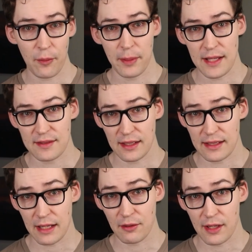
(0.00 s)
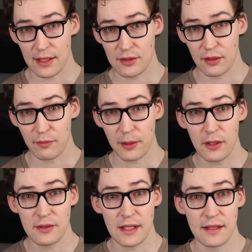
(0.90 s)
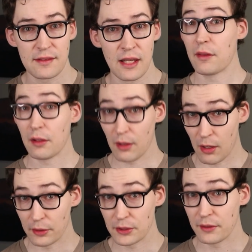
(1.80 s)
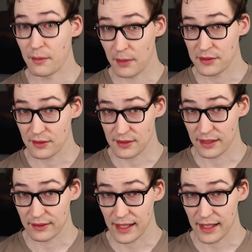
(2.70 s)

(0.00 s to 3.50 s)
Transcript: outpacing degradation of proteins, the larger the muscle cell